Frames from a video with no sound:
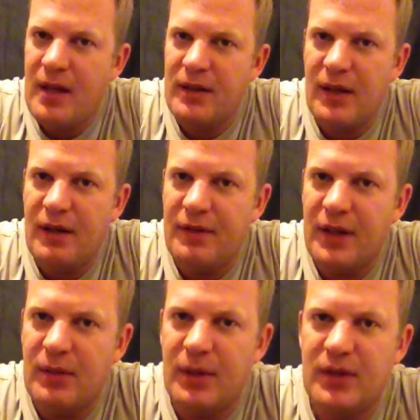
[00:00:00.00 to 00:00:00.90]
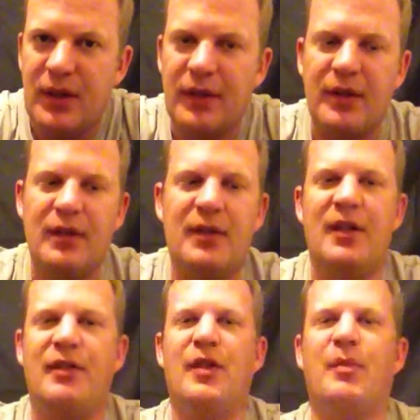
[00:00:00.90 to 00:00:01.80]
That venom, I tell you,
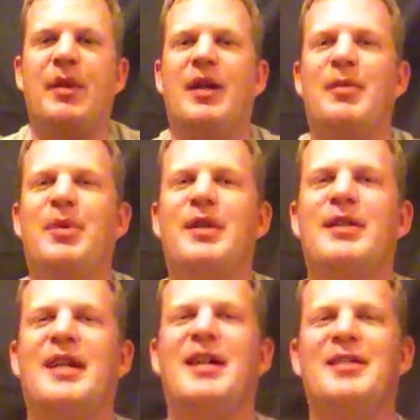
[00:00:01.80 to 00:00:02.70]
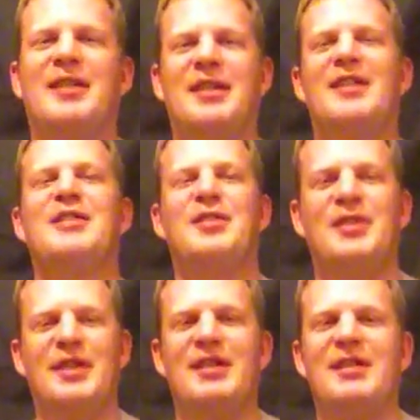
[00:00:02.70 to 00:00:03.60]
I've not been able to put it down. It's
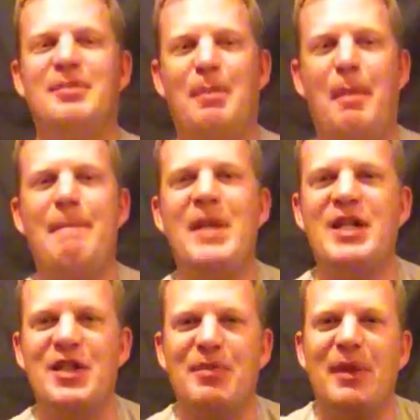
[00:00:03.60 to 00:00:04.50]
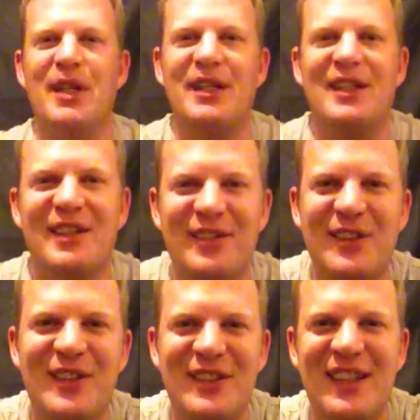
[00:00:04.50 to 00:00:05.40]
bitten me, I've
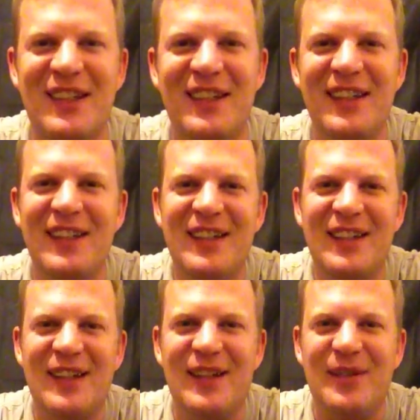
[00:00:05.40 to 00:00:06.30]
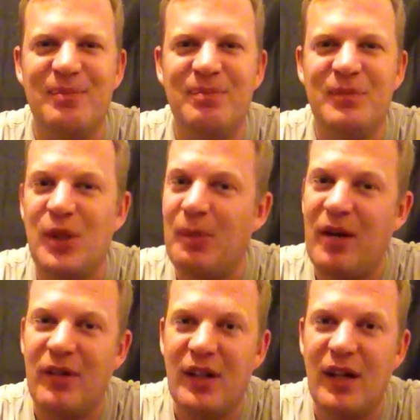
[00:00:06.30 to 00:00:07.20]
got to say it. So
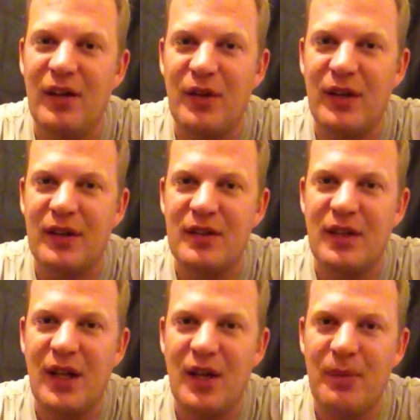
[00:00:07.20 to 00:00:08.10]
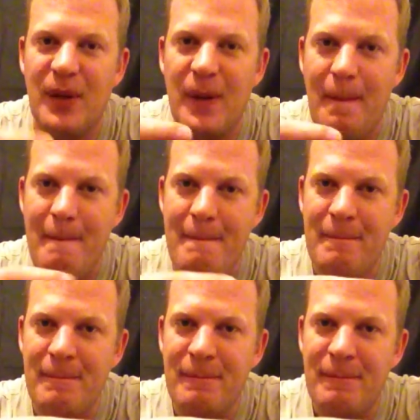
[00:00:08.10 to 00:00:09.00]
apparently the only thing that's going to help you
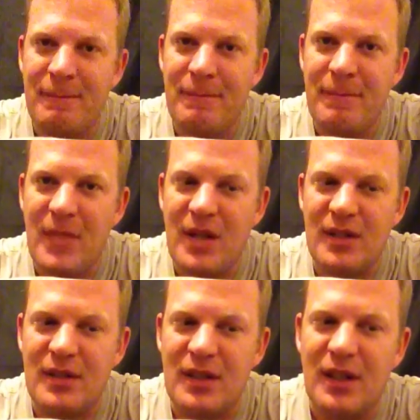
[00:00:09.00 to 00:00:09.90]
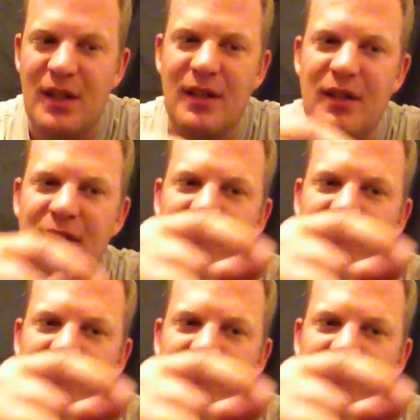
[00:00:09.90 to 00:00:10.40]
is the